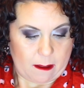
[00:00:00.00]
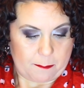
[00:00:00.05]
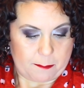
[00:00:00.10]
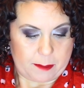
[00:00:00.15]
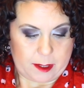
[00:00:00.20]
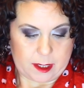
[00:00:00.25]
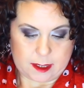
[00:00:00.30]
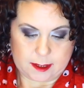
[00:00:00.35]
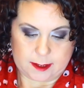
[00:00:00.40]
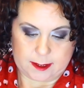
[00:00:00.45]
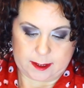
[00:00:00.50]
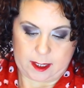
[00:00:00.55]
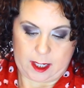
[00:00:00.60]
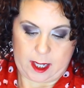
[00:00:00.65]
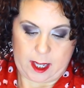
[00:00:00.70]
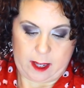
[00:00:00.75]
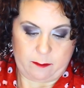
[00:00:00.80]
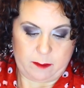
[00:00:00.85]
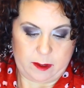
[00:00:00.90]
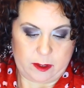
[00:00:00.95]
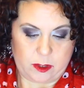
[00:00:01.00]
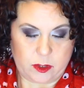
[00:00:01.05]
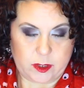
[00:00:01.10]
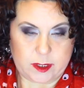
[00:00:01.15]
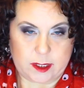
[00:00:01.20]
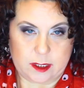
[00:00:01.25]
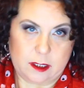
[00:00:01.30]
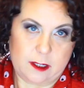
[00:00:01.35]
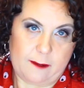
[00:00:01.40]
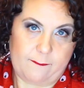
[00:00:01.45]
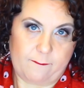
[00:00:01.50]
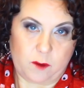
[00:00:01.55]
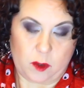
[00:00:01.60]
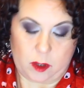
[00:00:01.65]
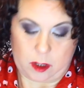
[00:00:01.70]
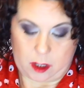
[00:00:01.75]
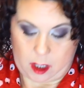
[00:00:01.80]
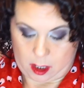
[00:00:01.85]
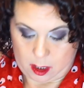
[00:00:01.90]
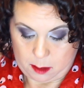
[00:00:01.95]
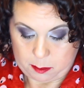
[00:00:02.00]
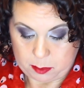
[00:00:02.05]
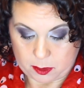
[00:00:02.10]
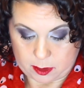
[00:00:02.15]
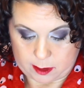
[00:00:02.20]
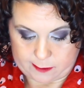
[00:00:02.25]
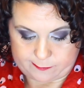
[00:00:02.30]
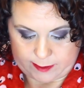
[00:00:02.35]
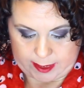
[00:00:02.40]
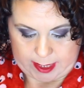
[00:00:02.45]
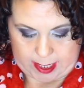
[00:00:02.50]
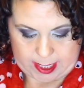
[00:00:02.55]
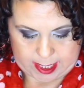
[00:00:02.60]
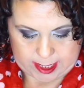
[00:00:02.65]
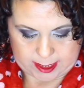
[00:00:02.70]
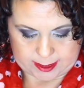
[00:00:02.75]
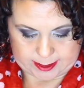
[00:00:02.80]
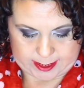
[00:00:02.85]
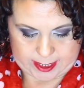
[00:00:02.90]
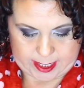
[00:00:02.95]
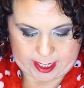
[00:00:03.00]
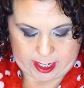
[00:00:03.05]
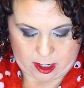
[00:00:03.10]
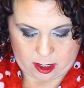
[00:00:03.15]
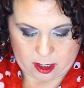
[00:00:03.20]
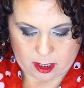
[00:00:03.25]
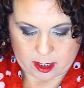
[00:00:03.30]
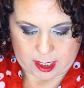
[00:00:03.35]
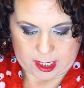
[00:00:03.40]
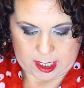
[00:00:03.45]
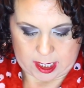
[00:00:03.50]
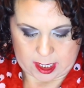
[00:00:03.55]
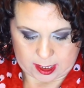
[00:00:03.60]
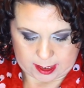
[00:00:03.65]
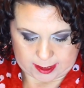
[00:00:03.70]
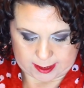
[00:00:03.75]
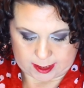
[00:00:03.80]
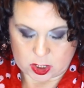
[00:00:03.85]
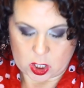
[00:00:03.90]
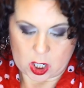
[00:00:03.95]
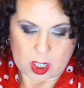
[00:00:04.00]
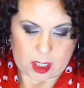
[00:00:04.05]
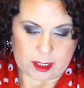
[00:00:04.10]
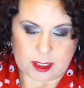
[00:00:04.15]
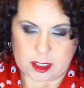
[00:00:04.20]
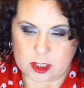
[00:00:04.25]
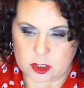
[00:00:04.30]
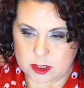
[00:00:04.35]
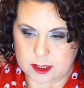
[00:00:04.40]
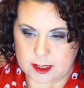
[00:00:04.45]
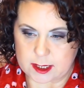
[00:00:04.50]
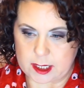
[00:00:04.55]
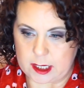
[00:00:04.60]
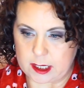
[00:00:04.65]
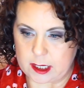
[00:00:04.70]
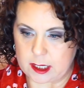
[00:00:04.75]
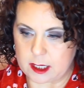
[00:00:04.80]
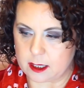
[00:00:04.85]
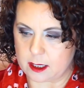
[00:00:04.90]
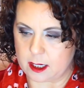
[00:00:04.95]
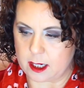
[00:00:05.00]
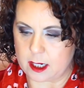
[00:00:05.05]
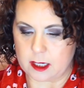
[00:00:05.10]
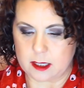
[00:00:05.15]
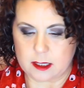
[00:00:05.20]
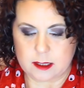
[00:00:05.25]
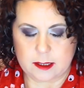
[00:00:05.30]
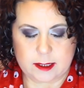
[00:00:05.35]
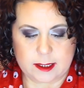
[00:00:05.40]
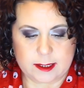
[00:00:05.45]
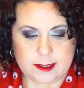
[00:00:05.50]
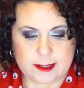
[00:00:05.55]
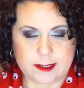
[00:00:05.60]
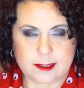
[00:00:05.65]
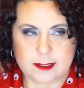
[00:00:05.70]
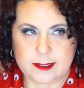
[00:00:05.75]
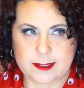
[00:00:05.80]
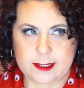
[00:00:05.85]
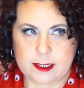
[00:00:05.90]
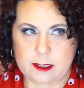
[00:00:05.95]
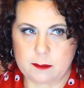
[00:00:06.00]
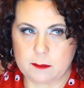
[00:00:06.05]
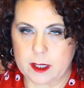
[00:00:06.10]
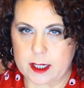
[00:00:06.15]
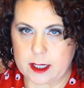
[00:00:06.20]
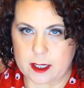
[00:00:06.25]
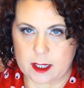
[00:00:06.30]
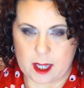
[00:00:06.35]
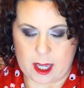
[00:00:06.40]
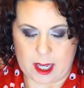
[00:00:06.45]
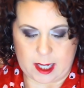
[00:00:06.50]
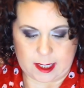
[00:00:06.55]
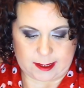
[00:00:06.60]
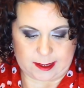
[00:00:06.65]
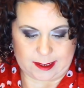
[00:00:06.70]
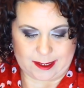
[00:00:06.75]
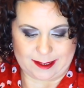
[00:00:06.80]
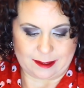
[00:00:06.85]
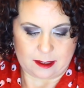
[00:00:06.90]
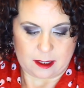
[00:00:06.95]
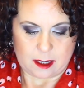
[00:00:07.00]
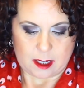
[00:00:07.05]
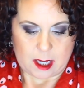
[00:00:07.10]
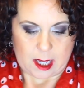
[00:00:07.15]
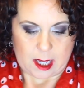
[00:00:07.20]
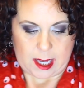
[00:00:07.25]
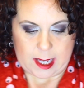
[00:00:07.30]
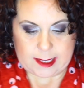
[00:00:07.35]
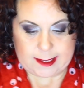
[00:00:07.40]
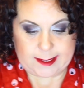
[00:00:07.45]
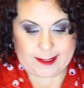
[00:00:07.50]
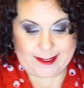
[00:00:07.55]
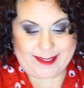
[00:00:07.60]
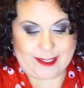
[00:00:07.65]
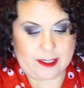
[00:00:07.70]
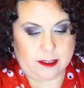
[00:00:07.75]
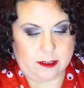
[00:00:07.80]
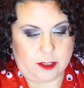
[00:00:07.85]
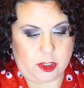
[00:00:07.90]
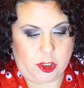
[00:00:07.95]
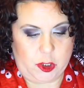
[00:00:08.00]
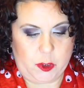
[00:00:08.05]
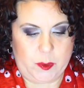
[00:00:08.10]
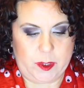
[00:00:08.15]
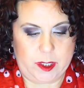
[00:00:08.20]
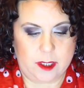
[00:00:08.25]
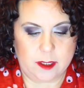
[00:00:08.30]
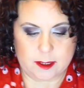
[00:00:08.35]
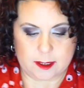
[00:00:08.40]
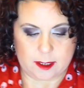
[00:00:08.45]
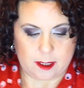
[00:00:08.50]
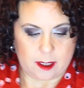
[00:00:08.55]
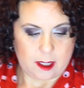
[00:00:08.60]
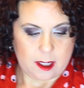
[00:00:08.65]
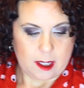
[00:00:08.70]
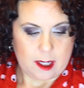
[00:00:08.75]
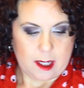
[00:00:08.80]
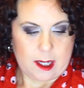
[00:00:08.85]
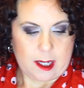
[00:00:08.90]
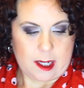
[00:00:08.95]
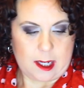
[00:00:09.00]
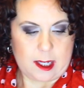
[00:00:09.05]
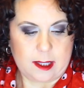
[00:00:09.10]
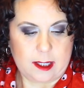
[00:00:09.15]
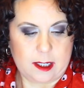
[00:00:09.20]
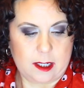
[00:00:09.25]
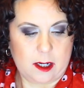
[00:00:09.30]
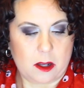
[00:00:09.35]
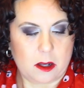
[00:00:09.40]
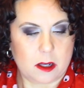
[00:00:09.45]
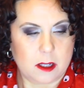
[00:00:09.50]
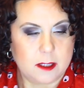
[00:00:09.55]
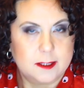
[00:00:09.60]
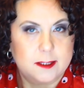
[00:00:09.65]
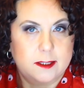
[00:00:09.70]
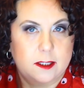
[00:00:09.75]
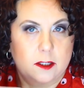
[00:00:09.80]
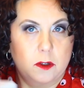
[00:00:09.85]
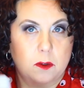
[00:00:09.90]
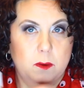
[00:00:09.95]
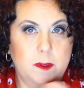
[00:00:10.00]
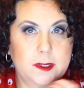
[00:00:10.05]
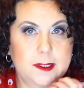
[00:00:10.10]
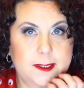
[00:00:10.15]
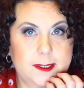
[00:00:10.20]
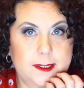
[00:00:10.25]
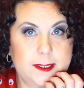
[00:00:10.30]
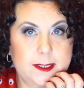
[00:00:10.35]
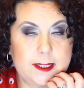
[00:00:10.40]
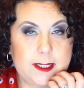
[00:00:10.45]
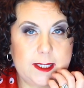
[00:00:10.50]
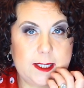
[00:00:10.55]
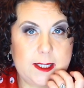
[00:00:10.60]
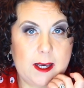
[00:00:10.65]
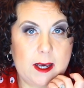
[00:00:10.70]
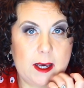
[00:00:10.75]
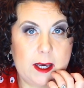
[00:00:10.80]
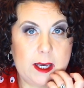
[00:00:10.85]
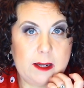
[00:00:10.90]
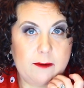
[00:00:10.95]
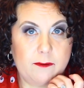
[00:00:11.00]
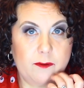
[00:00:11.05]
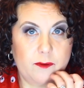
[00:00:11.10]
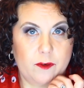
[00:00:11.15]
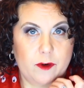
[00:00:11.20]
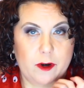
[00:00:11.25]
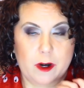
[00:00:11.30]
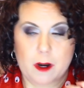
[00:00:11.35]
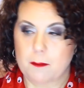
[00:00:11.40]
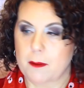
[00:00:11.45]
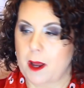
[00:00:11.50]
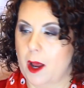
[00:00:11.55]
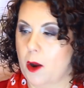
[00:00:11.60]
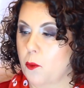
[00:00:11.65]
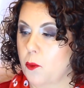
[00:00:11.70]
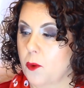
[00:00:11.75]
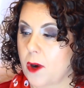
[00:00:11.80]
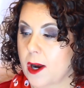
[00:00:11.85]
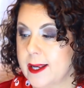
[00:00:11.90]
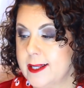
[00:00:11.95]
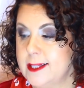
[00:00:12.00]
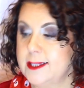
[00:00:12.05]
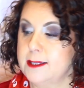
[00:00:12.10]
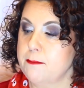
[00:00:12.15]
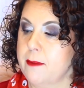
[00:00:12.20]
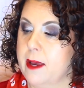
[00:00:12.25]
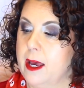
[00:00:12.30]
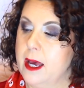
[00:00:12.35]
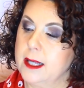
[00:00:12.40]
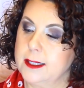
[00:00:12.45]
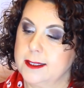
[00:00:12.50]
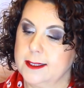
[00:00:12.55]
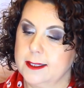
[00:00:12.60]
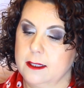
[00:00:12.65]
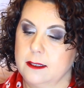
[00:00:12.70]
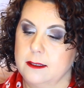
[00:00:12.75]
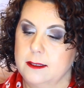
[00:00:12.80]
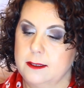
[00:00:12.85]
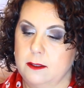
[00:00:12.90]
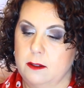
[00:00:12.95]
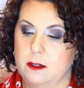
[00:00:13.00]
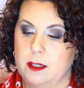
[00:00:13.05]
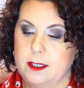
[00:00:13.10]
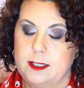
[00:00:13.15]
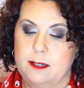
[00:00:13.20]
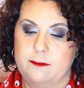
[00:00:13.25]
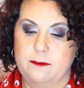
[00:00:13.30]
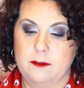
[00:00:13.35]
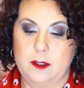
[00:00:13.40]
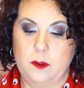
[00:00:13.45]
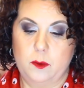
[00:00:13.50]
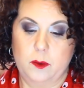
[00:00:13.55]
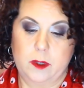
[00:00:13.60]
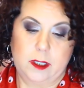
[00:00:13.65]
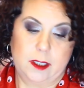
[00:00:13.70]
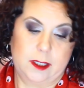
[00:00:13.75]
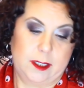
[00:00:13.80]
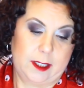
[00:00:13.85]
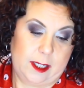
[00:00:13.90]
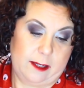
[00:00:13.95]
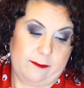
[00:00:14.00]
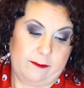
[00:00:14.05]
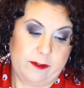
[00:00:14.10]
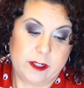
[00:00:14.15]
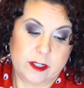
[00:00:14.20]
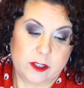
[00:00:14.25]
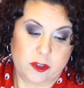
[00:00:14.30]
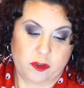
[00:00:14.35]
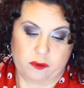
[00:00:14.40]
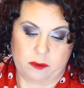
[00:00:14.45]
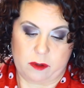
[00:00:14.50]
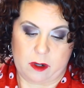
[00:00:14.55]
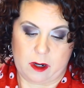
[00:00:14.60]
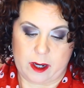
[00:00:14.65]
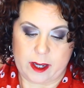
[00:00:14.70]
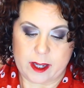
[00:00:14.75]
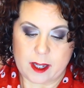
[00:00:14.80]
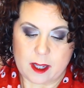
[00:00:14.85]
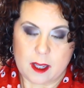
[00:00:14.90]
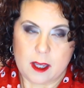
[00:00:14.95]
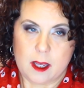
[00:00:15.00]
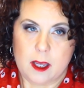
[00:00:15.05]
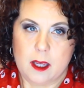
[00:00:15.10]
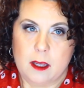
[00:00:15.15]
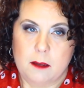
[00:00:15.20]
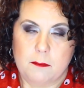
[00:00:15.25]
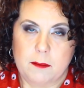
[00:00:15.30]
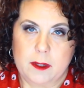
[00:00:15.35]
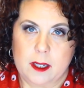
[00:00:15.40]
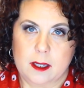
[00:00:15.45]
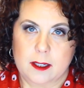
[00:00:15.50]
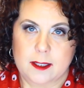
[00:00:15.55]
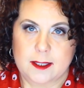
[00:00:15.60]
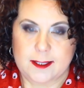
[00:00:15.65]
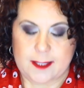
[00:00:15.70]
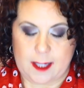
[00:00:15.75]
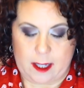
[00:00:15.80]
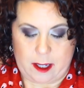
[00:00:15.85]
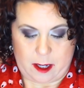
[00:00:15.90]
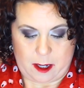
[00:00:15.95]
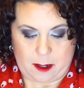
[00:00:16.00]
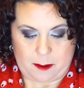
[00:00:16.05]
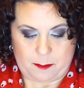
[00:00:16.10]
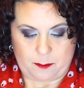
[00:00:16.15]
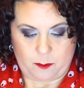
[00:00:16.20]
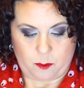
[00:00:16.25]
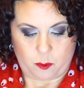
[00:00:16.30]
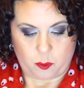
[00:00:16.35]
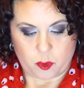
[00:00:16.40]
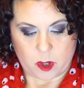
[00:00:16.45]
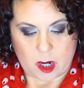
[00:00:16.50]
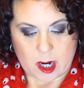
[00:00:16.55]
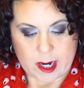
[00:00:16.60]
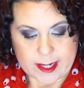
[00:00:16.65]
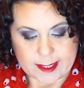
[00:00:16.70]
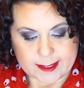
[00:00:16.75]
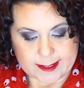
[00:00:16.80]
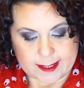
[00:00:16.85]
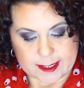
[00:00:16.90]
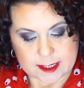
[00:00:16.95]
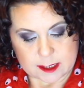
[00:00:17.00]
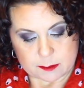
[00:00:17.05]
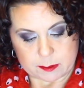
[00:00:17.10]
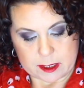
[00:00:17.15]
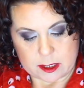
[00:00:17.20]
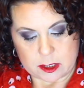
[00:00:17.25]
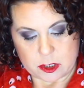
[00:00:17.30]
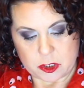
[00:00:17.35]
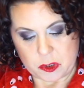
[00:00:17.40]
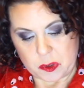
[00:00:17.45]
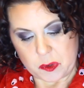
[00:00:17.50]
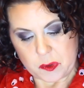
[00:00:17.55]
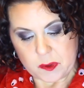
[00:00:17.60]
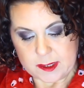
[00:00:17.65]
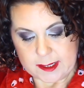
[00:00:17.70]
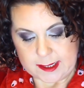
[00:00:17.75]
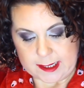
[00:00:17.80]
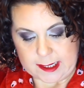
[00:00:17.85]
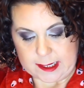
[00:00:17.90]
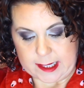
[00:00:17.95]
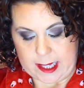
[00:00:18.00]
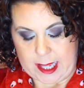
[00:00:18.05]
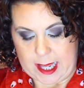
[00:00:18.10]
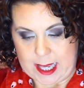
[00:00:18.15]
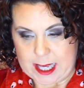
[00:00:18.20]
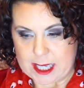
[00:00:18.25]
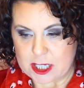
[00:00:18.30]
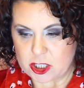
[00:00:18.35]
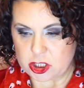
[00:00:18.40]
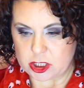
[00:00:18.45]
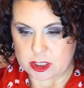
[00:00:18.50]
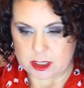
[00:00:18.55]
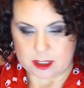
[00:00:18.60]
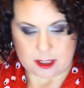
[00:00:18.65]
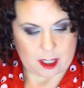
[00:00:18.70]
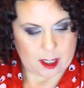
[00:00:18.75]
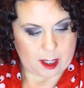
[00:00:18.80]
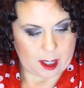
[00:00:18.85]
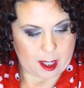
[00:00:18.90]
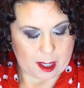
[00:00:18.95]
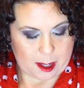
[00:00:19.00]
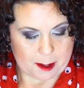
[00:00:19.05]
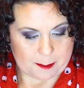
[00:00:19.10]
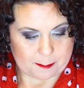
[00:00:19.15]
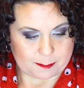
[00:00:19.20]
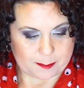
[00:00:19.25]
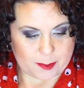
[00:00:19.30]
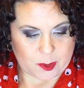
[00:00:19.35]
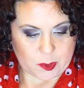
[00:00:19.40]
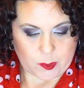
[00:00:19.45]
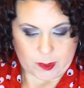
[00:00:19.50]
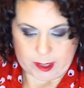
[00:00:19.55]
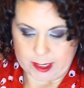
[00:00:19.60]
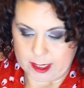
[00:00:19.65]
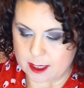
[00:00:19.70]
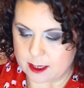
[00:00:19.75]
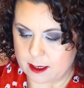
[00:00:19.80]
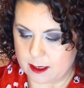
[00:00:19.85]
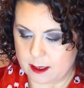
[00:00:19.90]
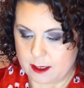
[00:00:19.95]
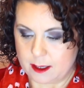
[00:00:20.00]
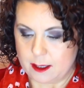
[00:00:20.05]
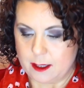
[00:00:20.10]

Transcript: But I have been using it for a couple of days now, and it's not irritating, and it doesn't seem like it has a, a scent to it and then also was the I'm From rice mask so I definitely wanted to give it a try because um, rice has been used in the Asian um, beauty